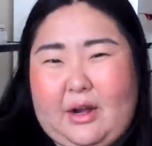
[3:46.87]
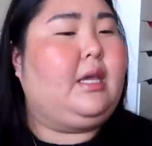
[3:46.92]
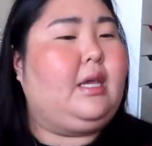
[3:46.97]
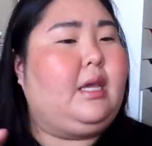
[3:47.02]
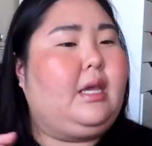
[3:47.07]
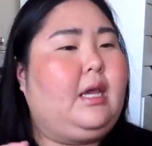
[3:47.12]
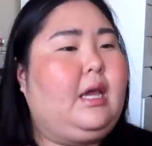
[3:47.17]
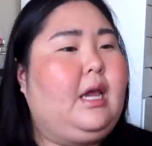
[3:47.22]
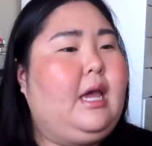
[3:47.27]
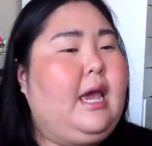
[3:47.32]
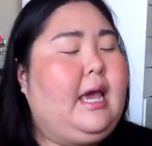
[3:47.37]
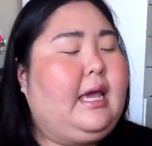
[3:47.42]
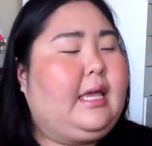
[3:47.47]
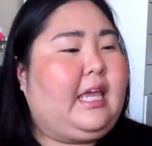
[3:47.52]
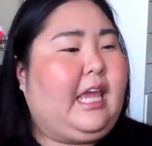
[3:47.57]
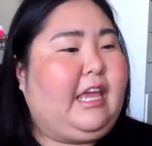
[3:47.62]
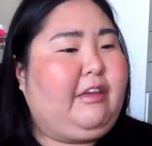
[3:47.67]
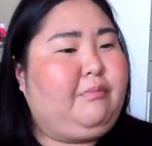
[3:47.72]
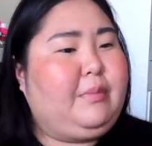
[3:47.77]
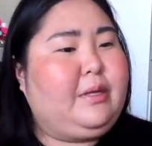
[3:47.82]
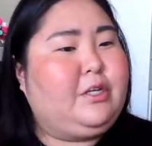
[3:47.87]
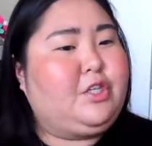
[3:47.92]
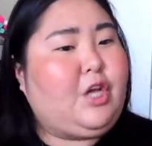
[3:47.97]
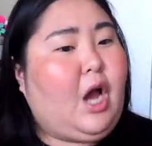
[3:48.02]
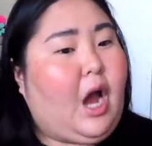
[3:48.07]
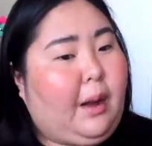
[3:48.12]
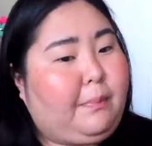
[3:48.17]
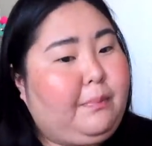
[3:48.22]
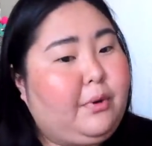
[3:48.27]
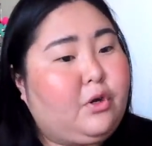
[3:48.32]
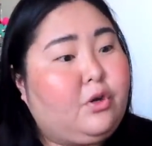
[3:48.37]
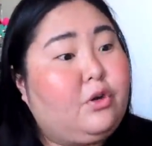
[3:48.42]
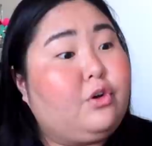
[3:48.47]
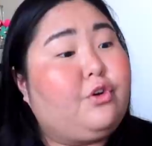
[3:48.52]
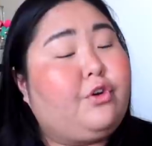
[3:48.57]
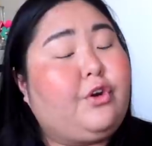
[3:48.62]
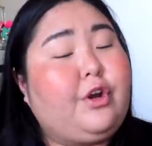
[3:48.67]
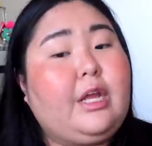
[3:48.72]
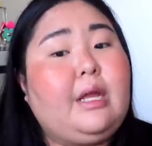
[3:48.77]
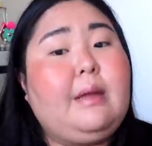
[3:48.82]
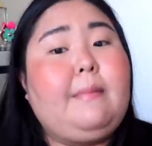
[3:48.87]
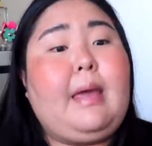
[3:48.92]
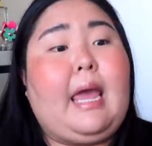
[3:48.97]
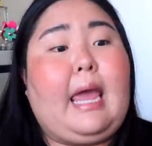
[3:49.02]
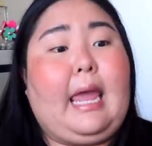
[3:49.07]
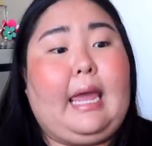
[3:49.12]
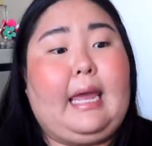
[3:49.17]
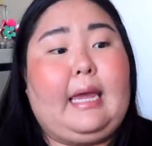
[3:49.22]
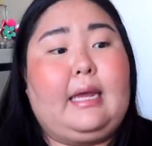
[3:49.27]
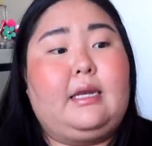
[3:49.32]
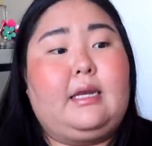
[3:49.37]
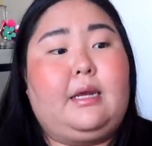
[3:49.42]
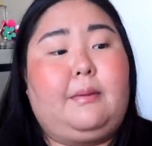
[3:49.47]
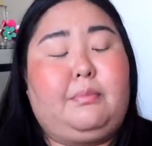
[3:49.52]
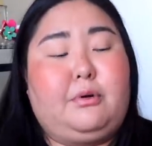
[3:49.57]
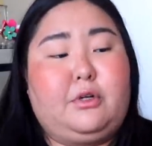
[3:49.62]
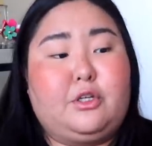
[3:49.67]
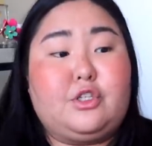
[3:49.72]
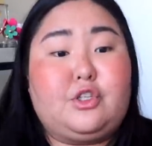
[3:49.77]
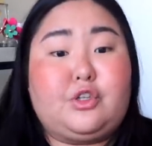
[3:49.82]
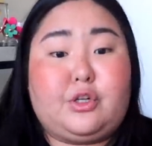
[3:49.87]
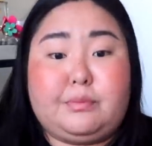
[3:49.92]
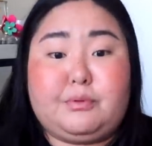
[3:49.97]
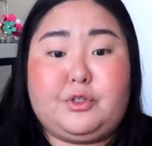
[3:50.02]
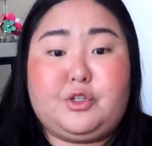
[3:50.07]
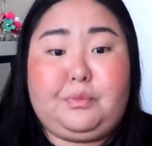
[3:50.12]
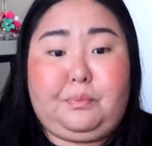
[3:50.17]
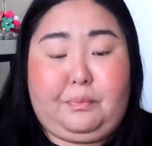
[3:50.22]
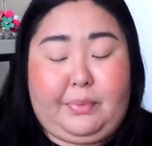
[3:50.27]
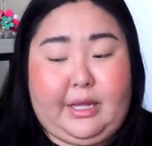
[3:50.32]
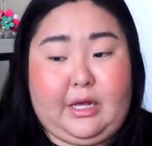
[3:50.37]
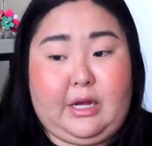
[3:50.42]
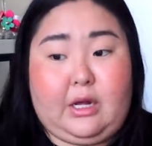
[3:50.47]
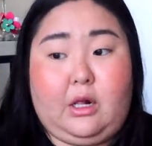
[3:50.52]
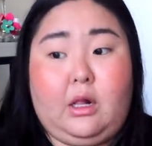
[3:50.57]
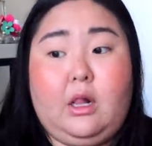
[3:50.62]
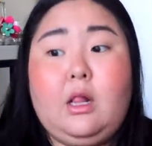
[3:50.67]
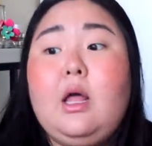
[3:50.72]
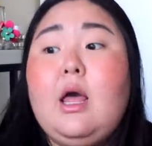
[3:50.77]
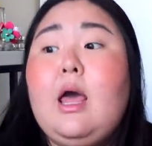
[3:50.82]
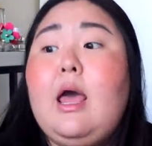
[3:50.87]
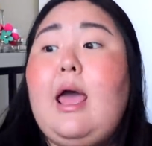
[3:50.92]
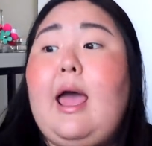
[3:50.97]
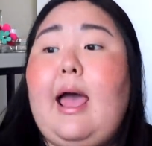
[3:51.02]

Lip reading: He gave me topical cream and a prescription pill,